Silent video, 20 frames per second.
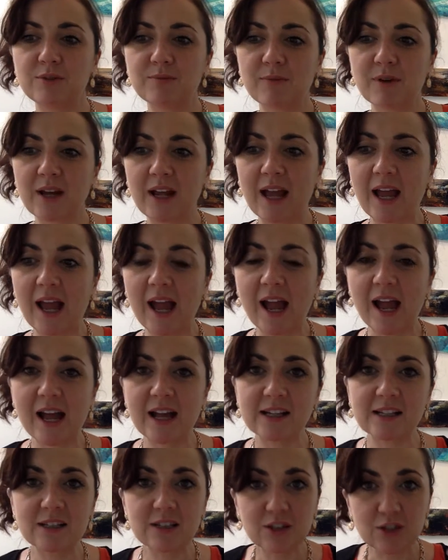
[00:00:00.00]
my
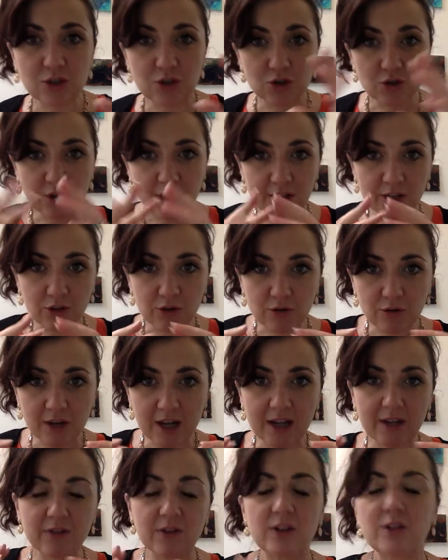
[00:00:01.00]
hands to try and
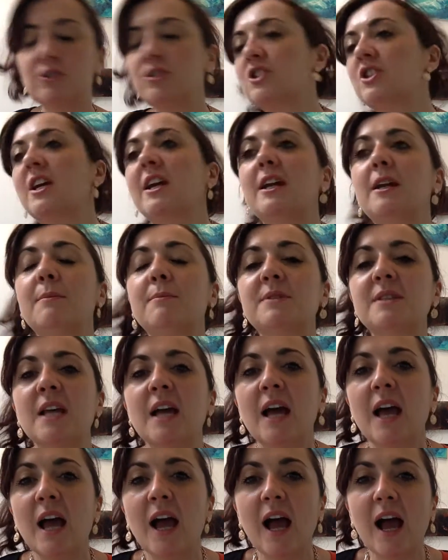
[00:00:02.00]
create those shapes.
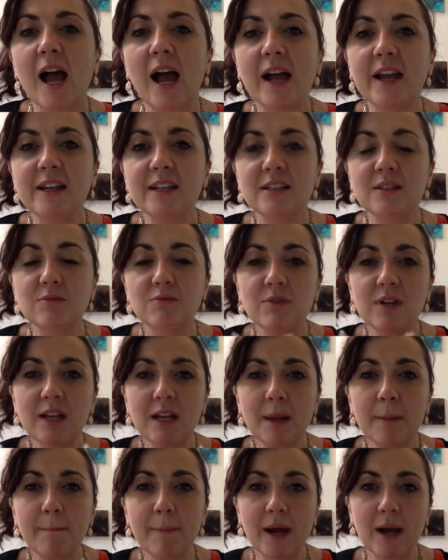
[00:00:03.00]
And it's
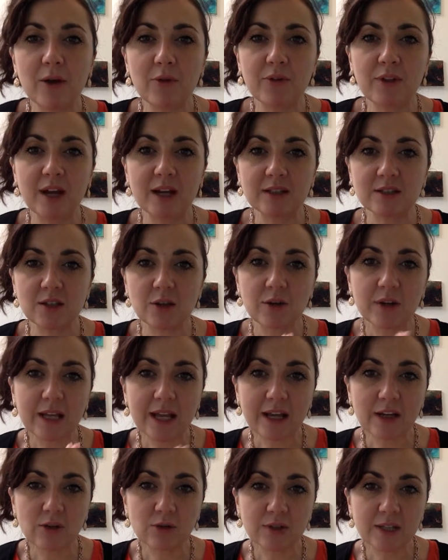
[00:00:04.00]
really about that. So
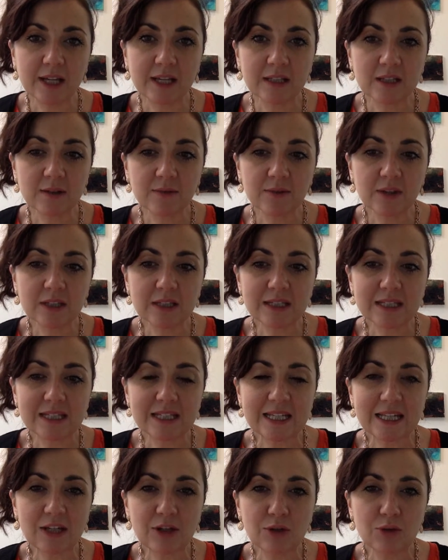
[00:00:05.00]
again, you're taking something that's
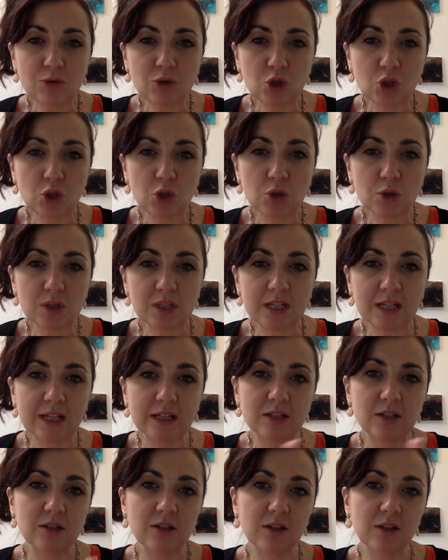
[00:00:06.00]
2D
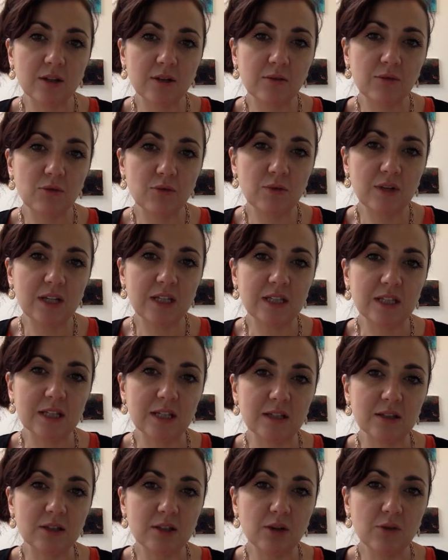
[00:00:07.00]
into
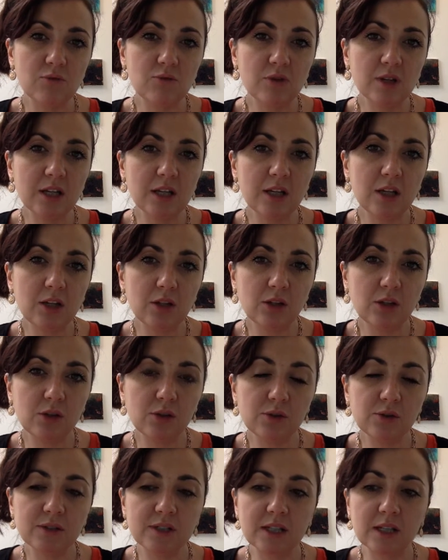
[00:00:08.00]
3D. So really
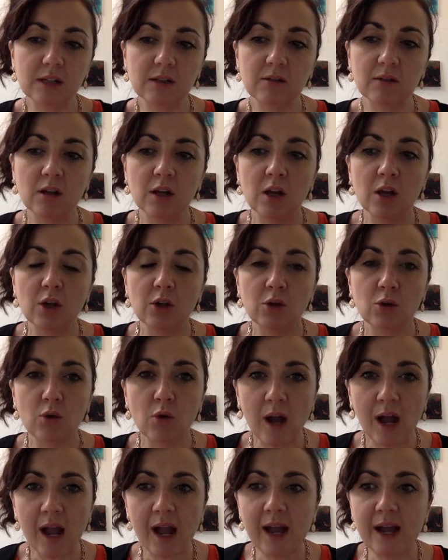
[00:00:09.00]
using
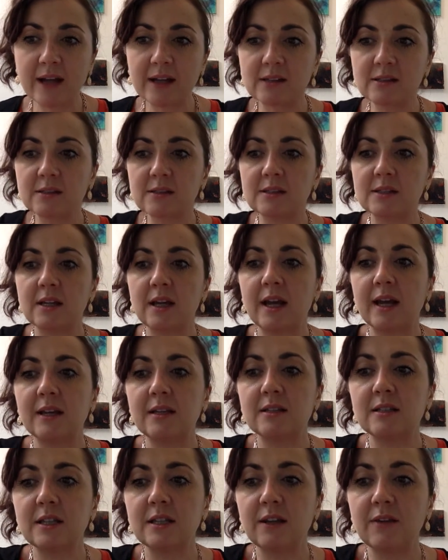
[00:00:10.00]
your hands,
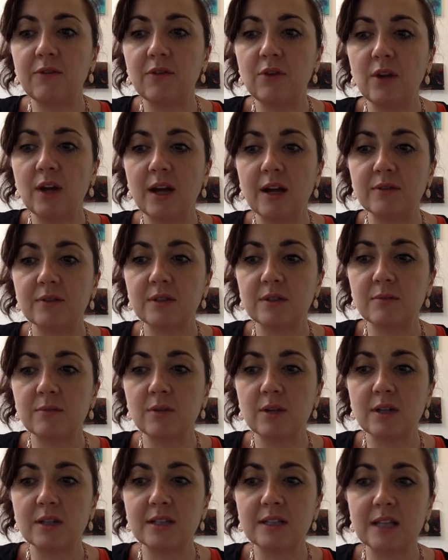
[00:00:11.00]
and if you have some
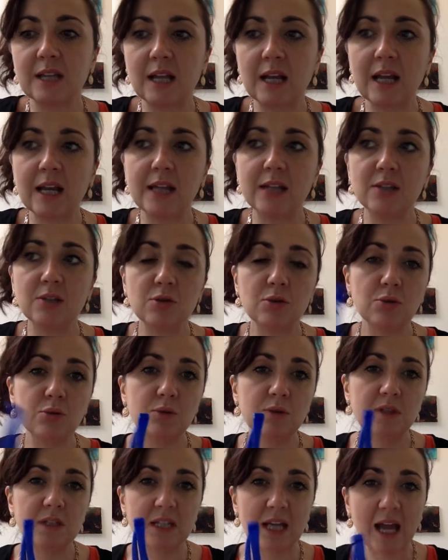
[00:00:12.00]
nice clay
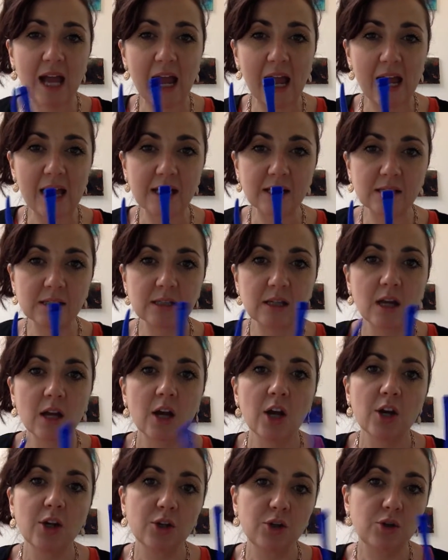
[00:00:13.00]
tools to hand,
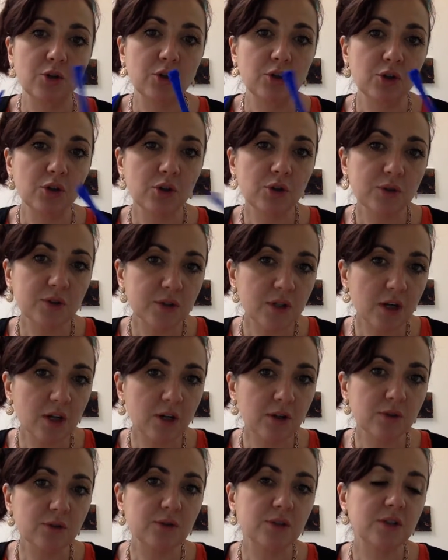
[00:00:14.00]
you can use
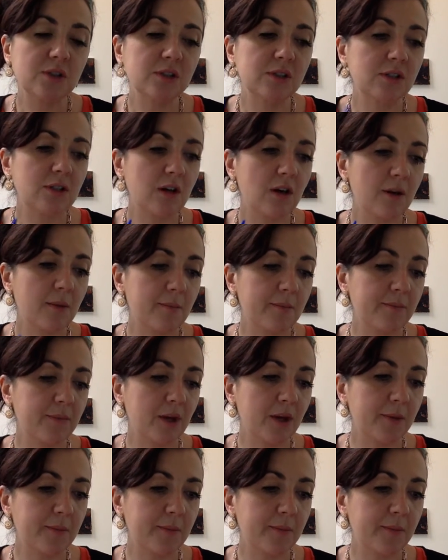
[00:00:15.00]
those to start